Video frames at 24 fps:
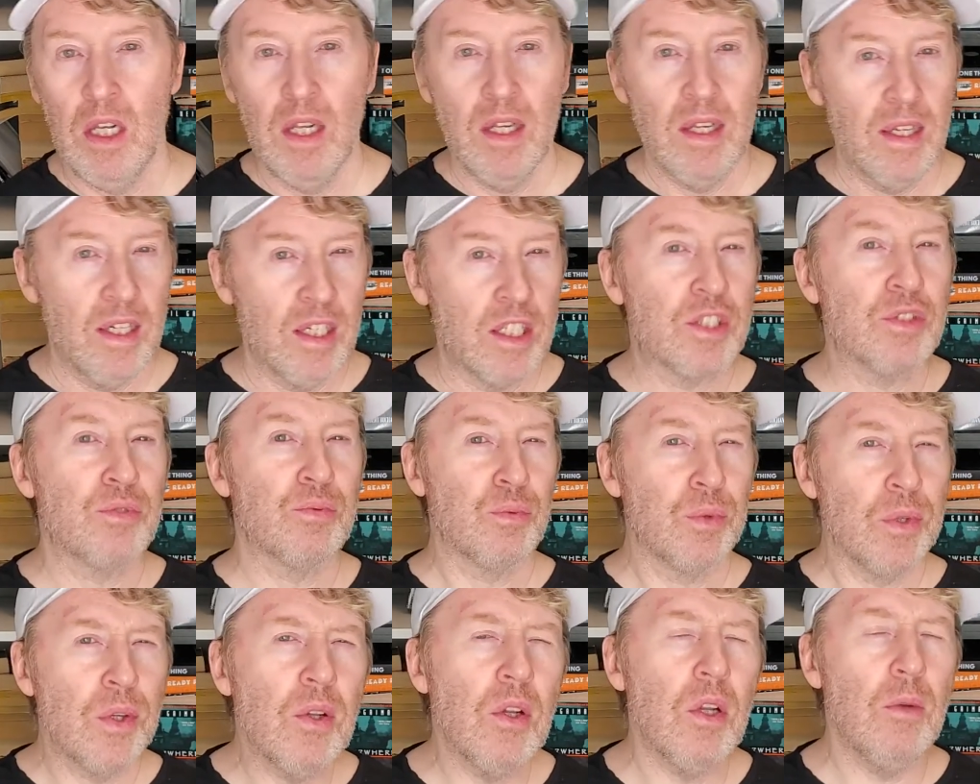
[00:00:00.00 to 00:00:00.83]
it's
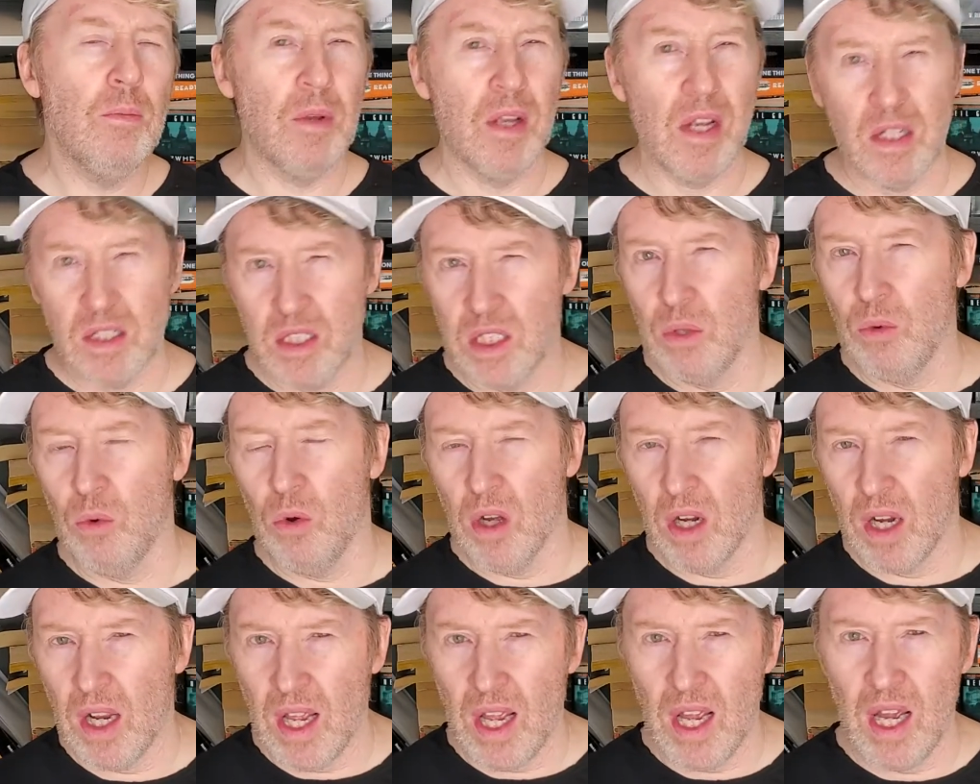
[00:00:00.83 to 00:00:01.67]
really because they want
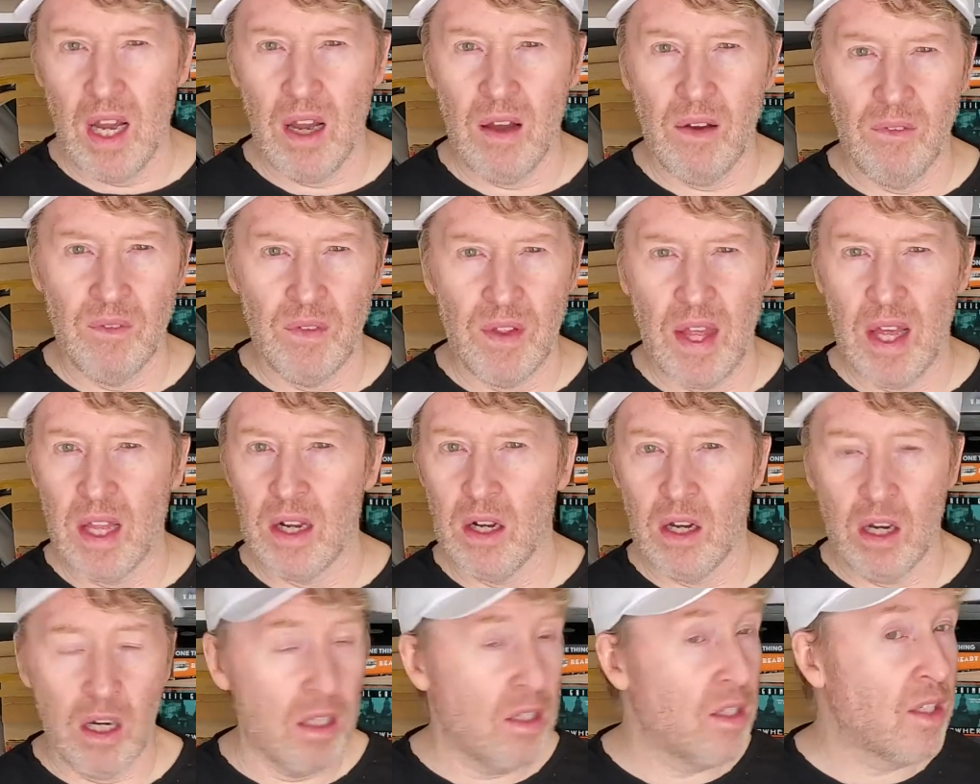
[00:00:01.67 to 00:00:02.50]
to have that
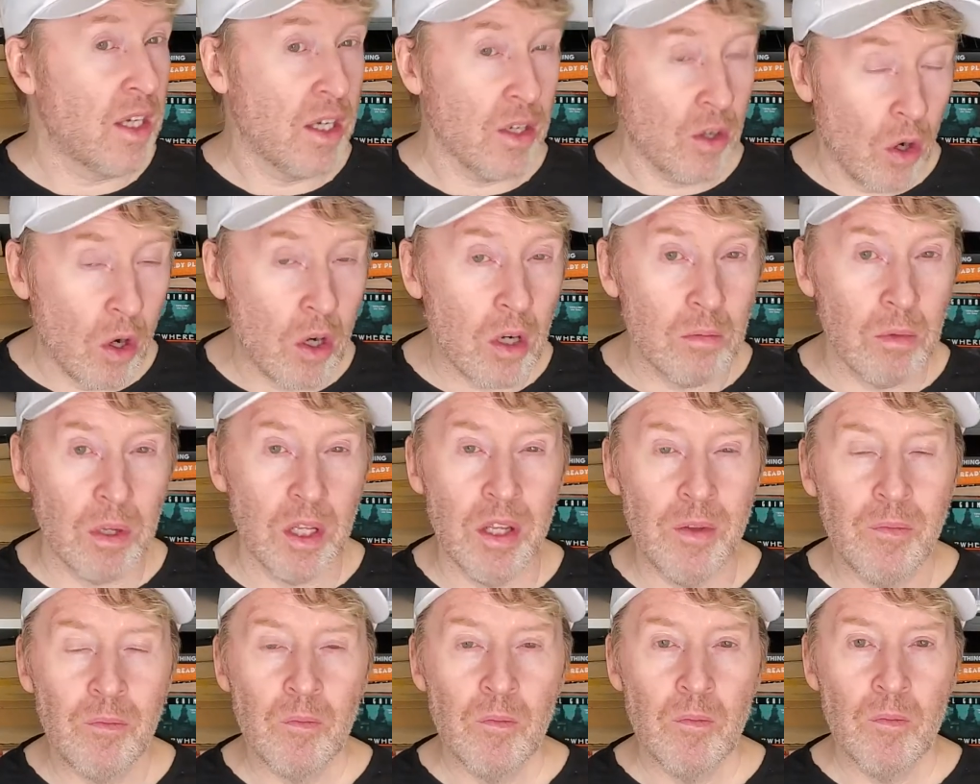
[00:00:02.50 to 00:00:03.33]
undead army,